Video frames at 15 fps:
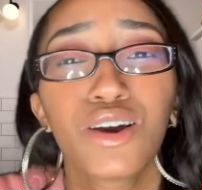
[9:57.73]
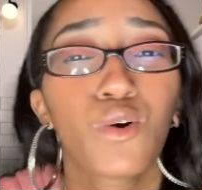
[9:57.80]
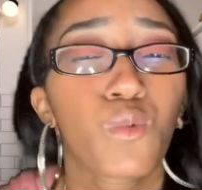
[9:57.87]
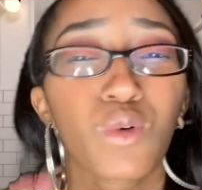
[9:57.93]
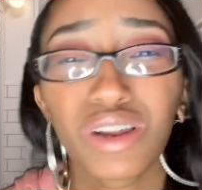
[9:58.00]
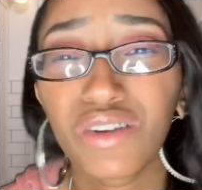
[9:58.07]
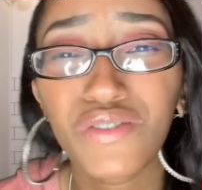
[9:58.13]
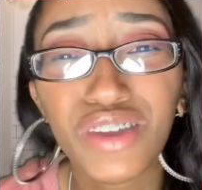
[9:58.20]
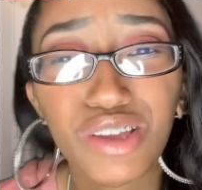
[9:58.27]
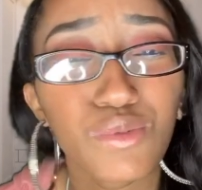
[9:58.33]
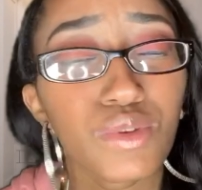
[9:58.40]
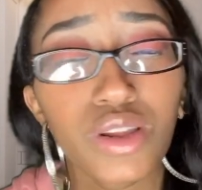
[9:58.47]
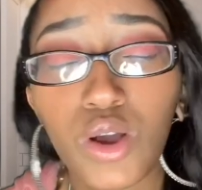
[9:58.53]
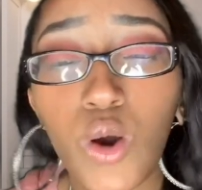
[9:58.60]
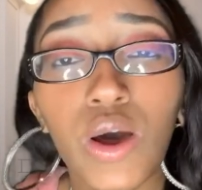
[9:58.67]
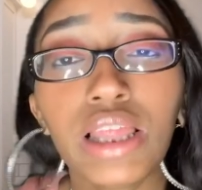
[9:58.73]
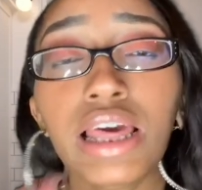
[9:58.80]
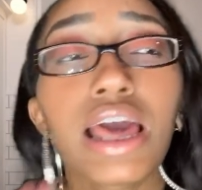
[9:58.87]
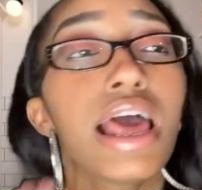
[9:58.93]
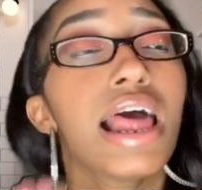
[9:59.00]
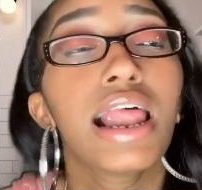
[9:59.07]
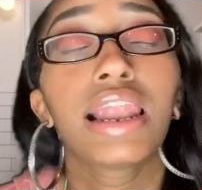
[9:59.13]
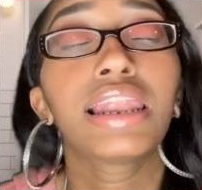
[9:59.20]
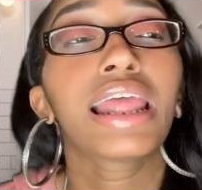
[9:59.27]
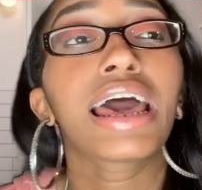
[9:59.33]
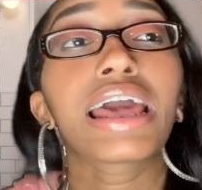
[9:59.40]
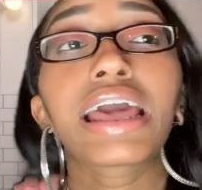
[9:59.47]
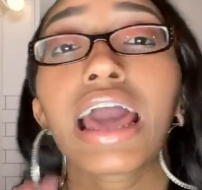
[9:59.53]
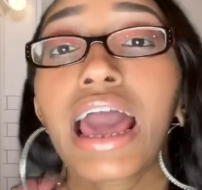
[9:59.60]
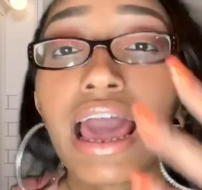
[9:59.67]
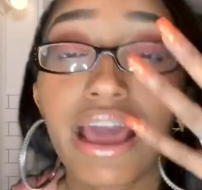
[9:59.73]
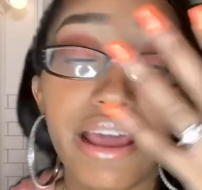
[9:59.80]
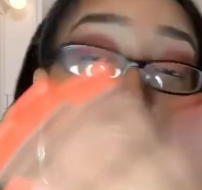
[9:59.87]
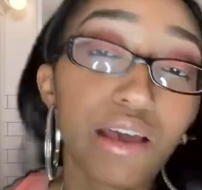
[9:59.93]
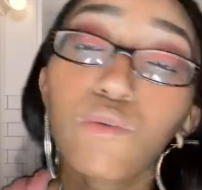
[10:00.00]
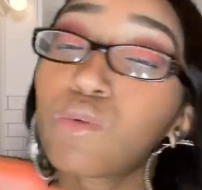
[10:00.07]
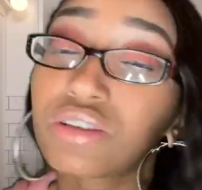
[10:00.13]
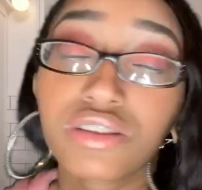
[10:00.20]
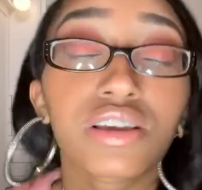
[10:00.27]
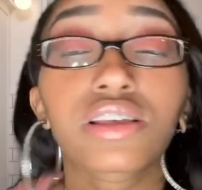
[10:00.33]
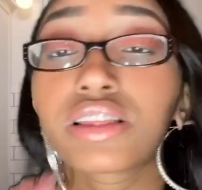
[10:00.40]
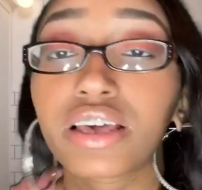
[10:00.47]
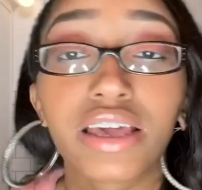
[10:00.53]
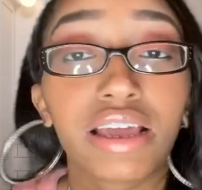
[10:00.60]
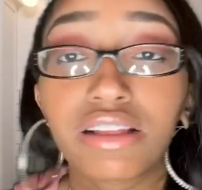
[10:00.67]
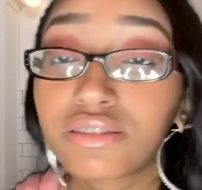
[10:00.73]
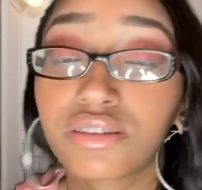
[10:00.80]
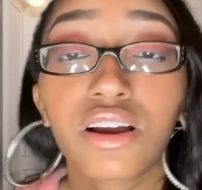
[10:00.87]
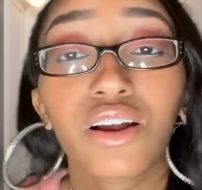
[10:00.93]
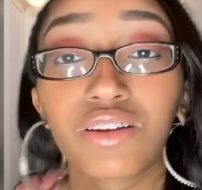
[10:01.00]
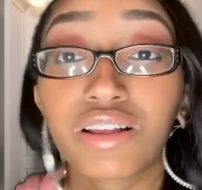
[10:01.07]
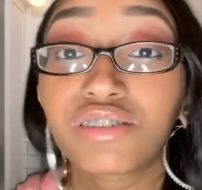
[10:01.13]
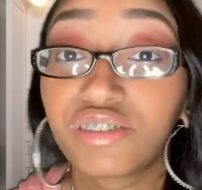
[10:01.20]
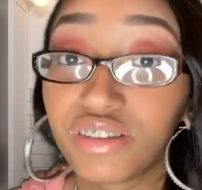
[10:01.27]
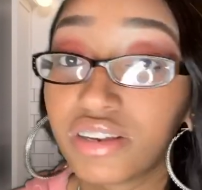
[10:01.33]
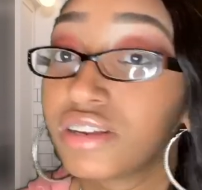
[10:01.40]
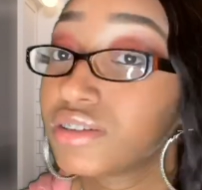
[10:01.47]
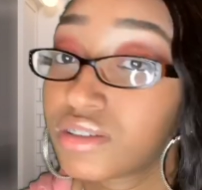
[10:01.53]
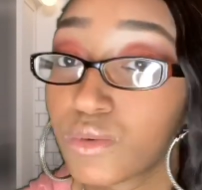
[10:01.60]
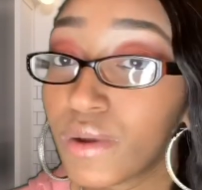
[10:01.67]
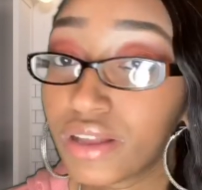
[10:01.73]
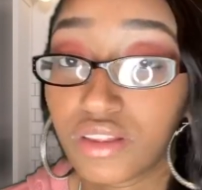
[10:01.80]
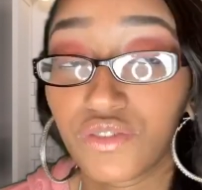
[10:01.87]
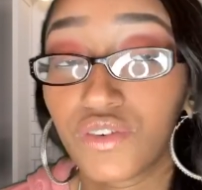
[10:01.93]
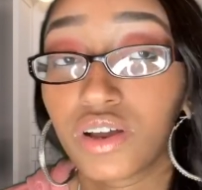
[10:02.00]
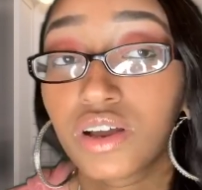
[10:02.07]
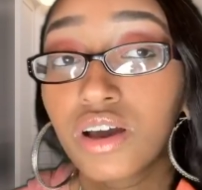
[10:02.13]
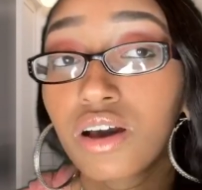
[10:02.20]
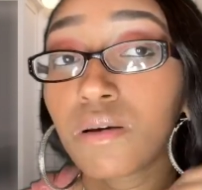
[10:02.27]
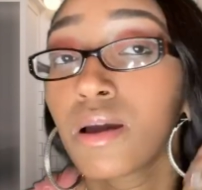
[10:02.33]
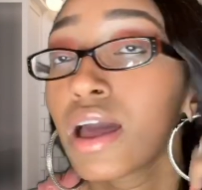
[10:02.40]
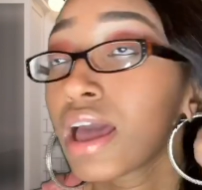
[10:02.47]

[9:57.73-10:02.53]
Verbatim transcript: whatever you want to call it, like it wasn't clicking to her that she needed to wake the fuck up.